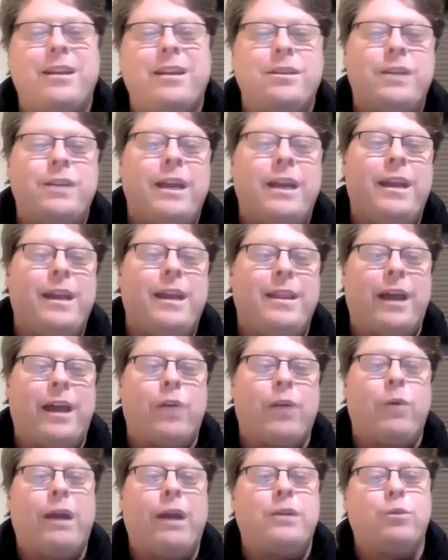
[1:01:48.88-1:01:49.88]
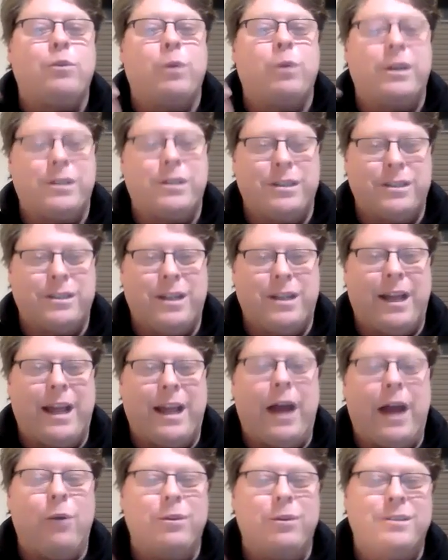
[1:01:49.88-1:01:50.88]
genie that grants wishes, like
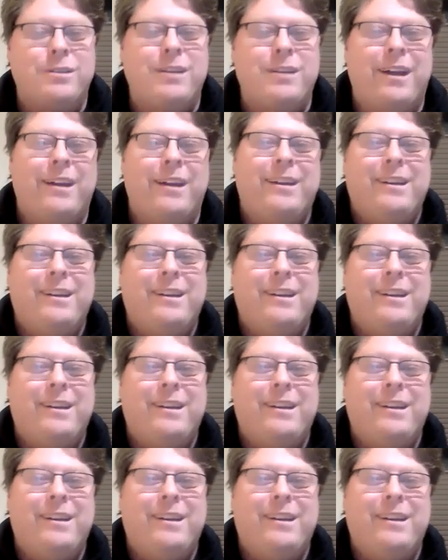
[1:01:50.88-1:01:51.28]
I would say.